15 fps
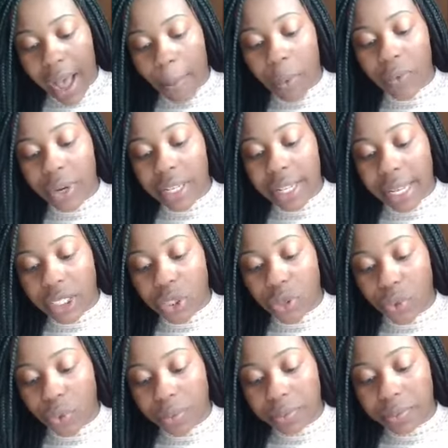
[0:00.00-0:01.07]
I'm going to read that
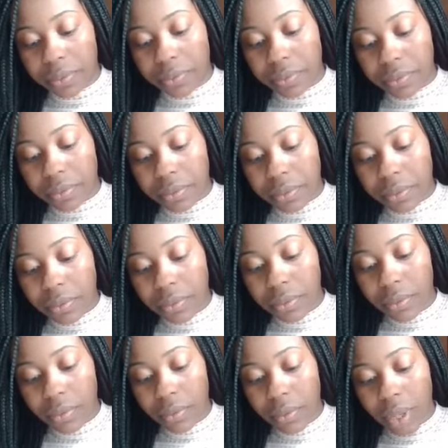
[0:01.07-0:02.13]
too.
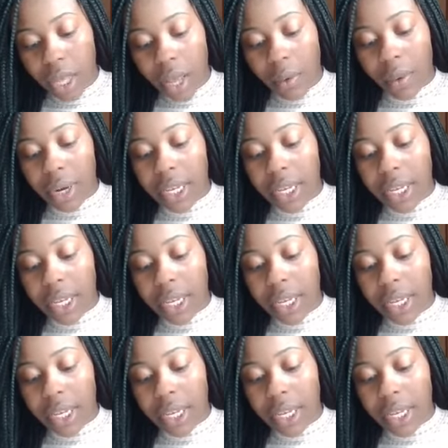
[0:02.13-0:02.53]
Well,